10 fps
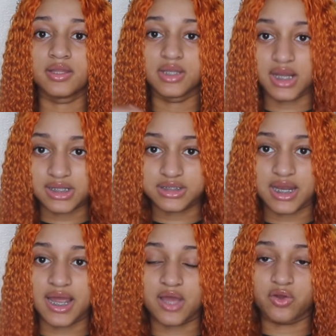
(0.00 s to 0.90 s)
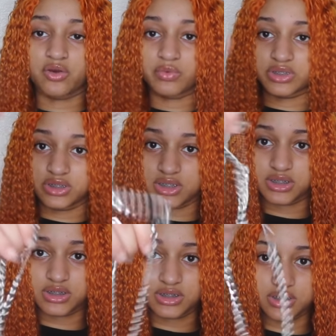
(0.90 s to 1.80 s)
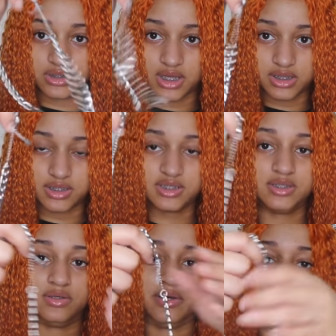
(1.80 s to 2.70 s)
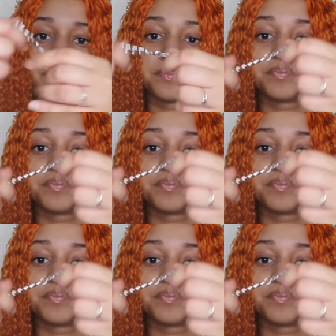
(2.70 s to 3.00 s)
the necklace that I had on was this necklace, okay?